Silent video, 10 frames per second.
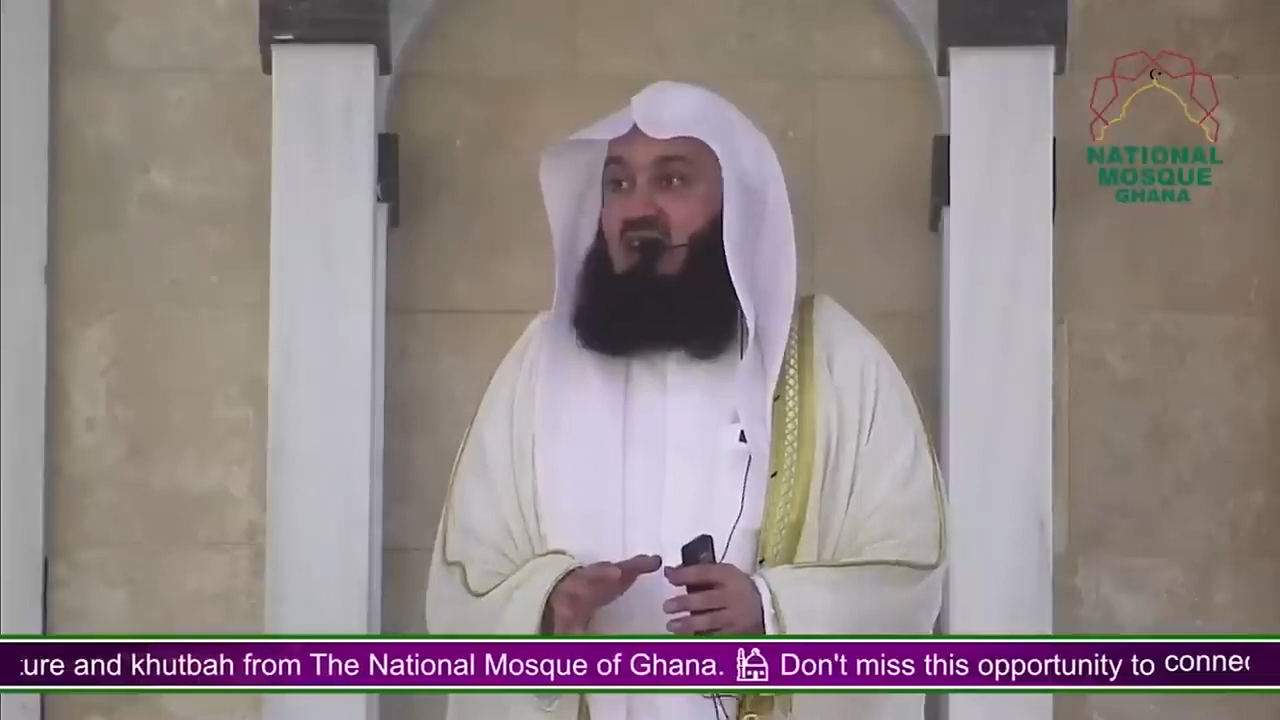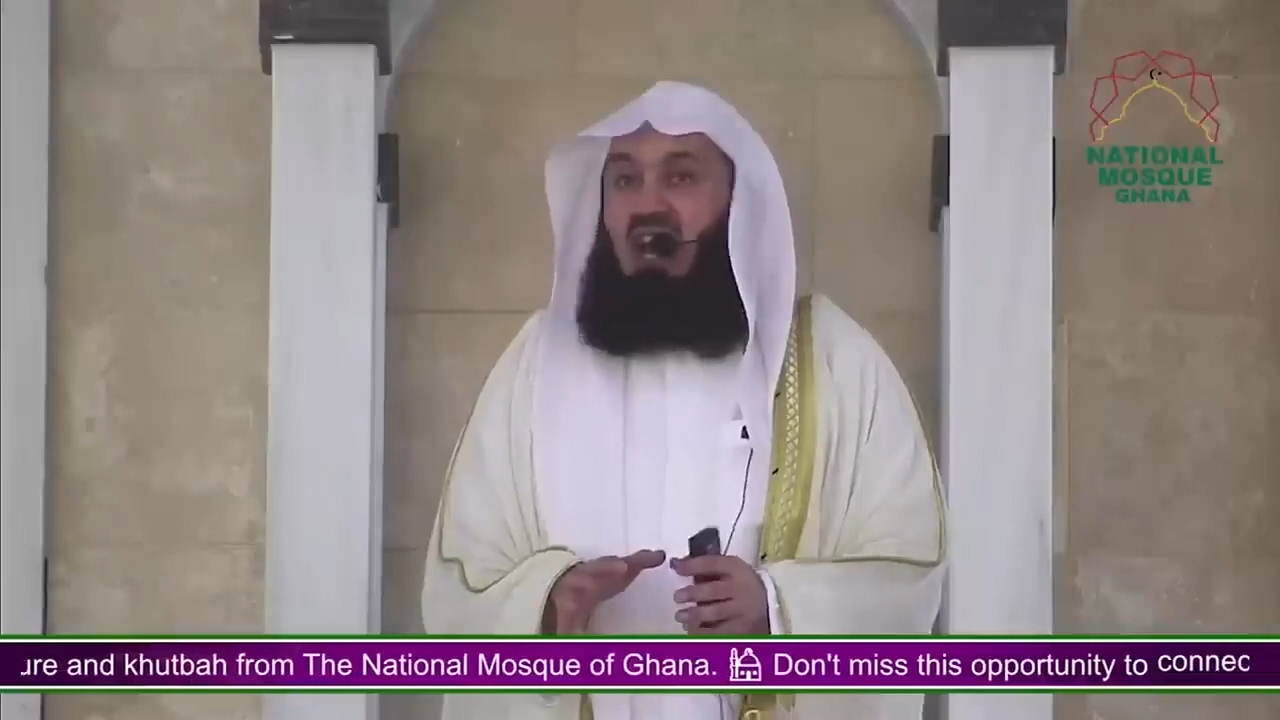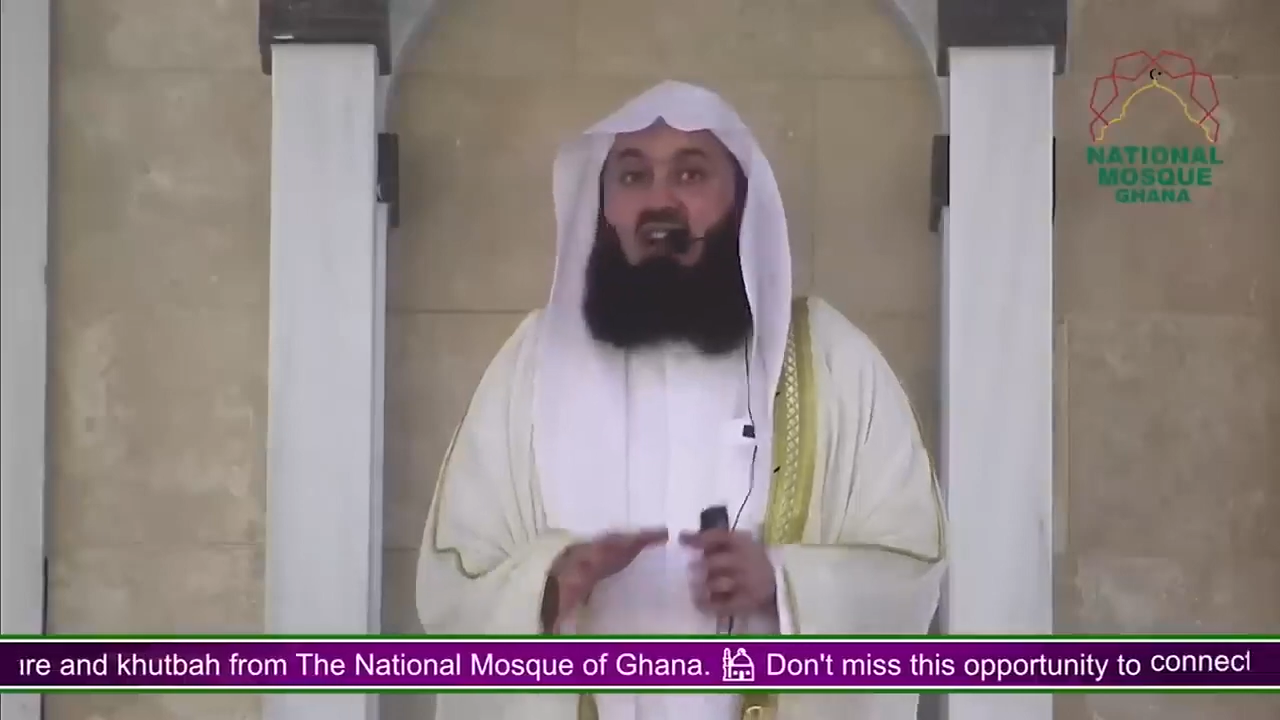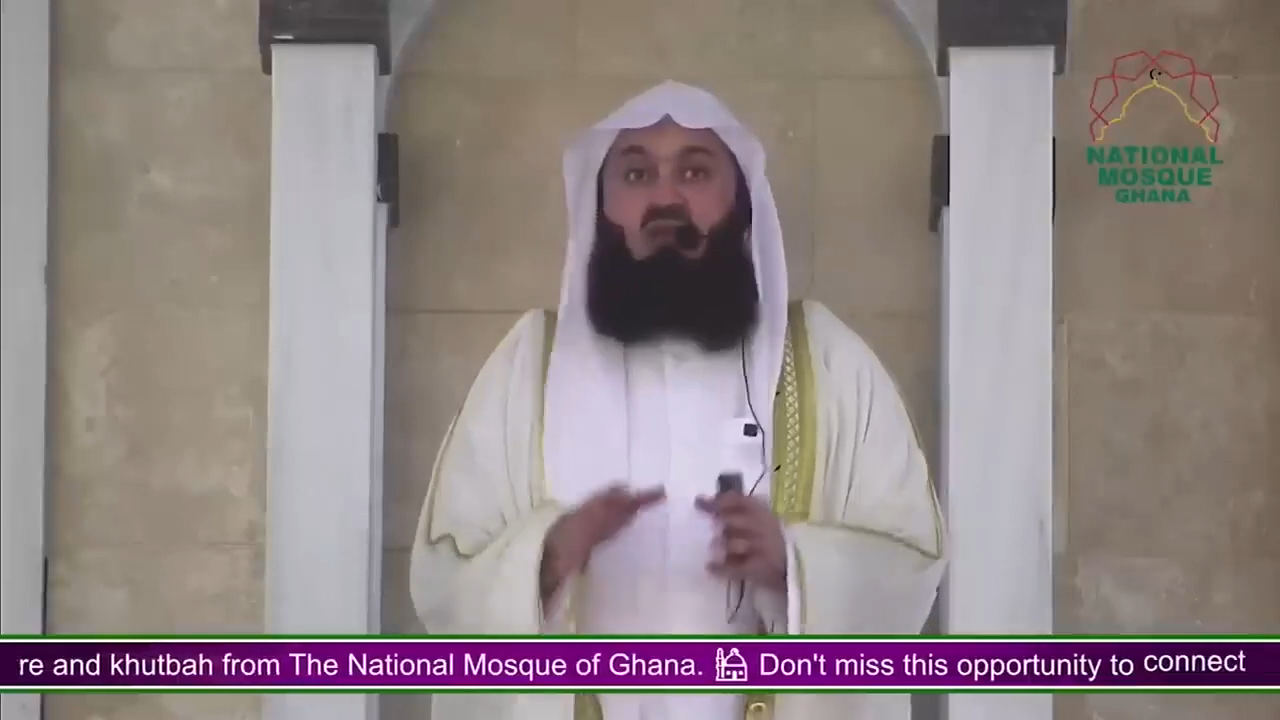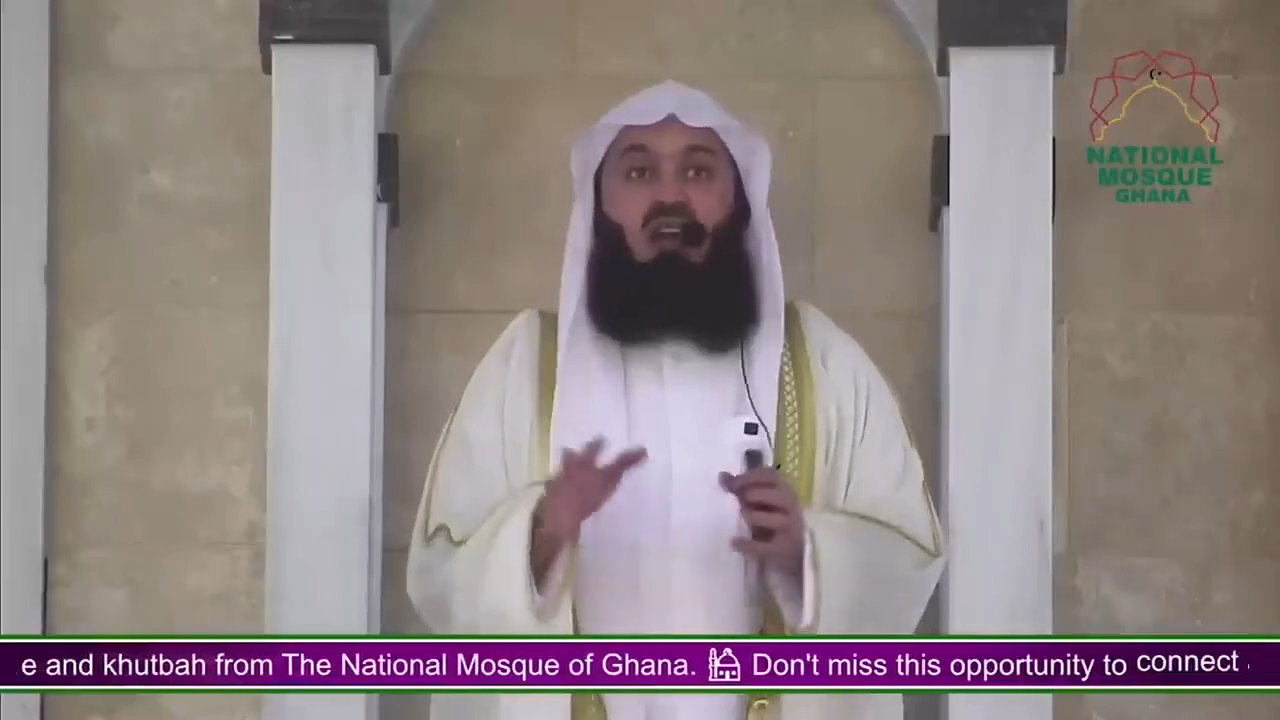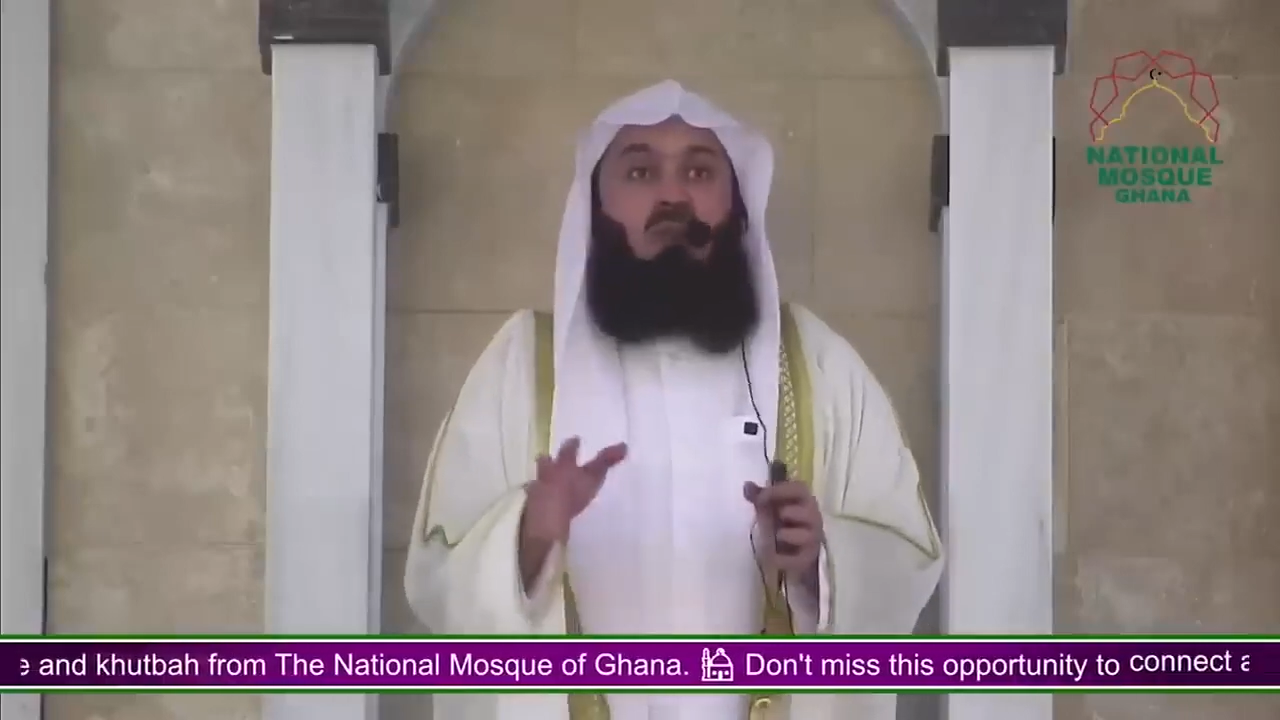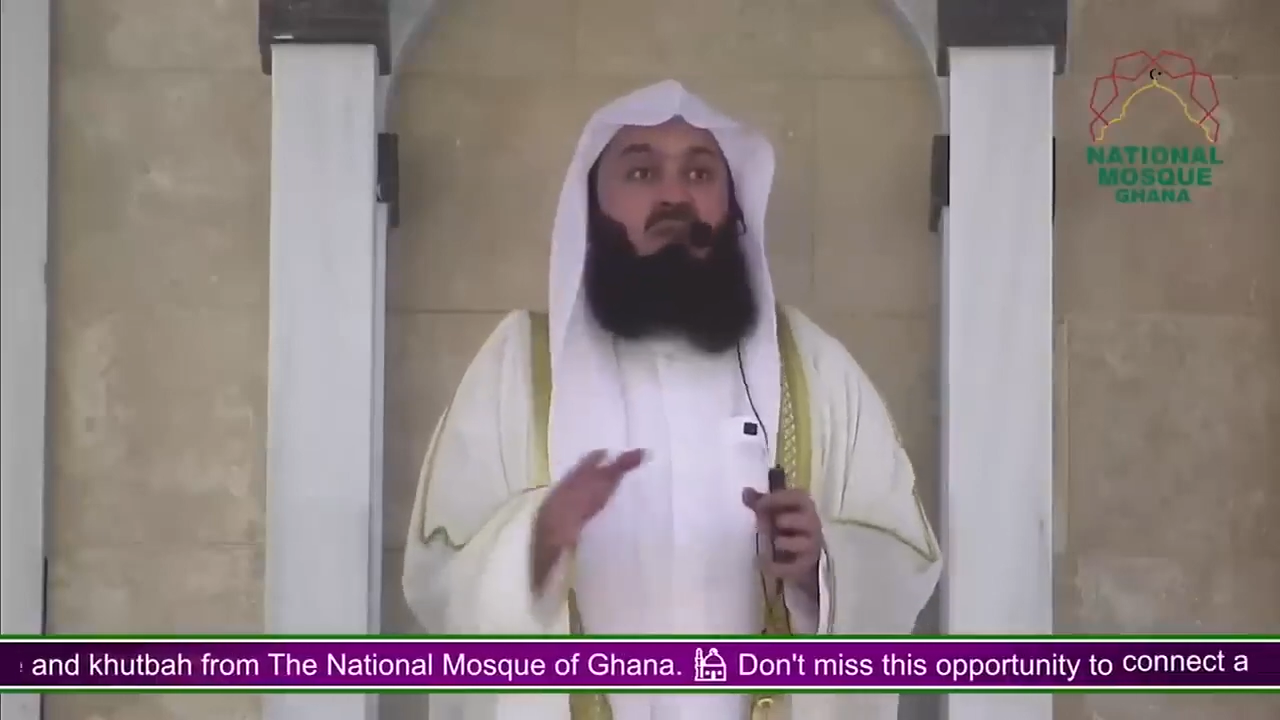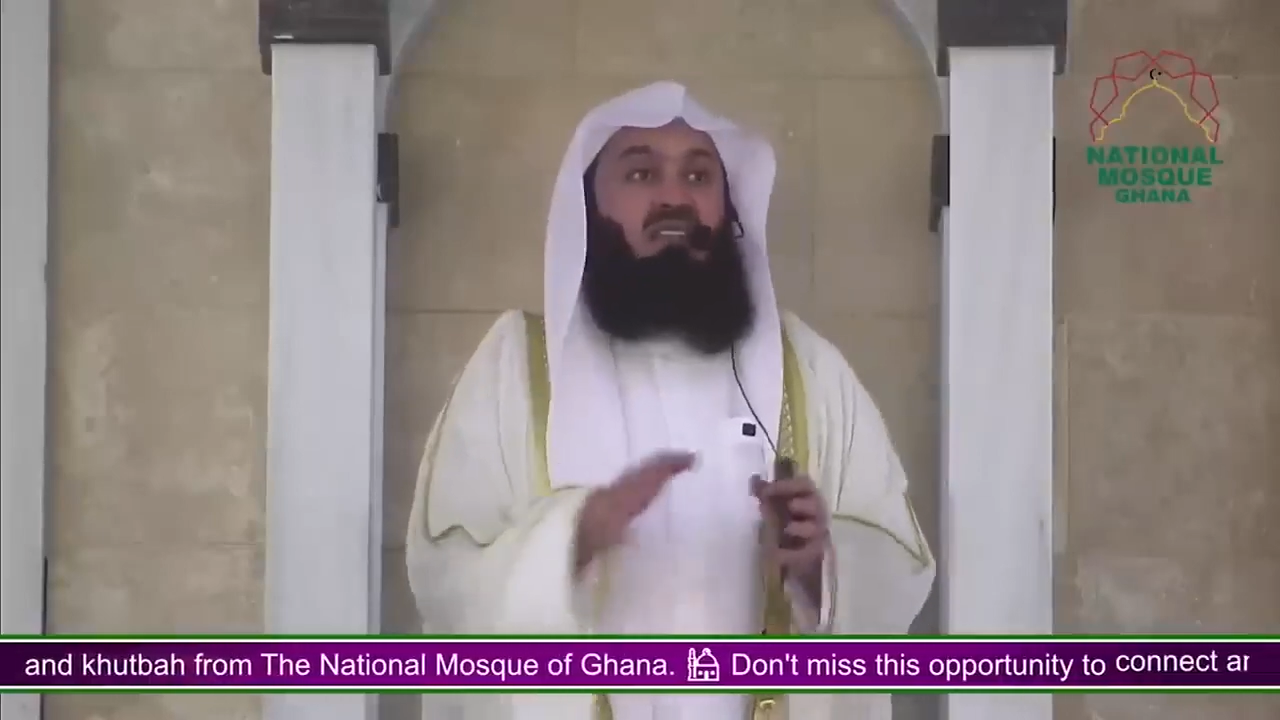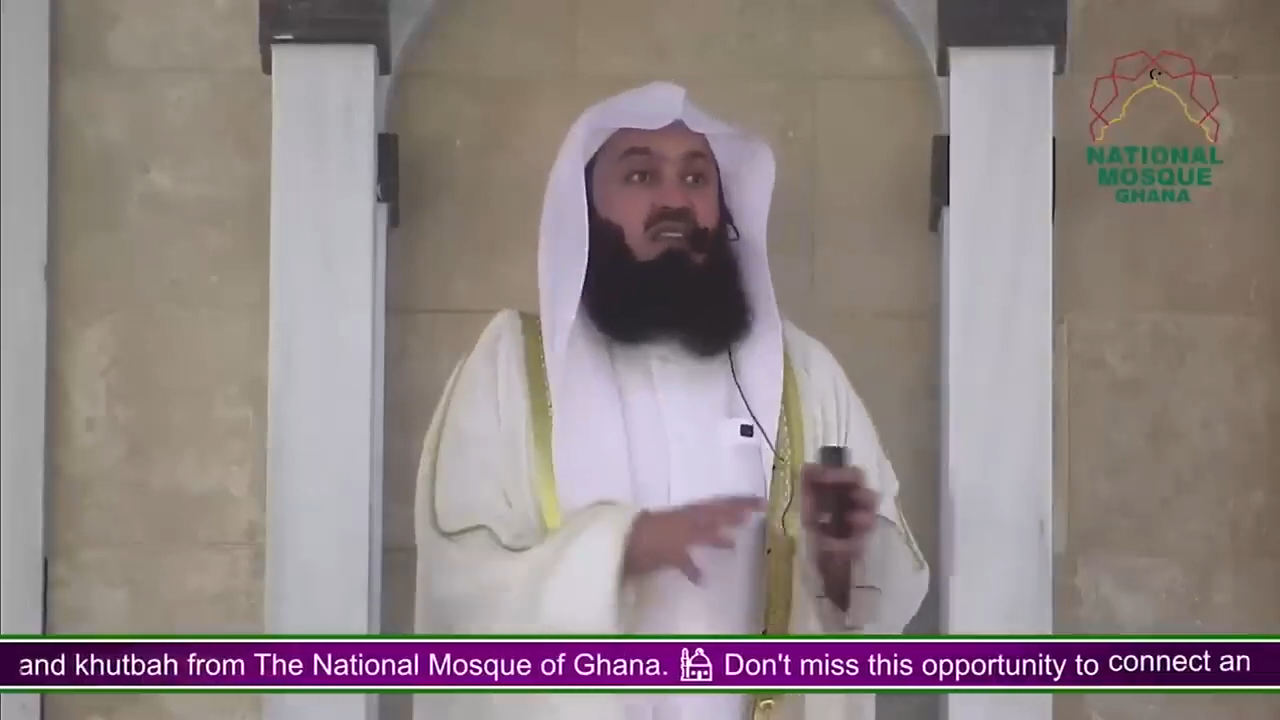And we are busy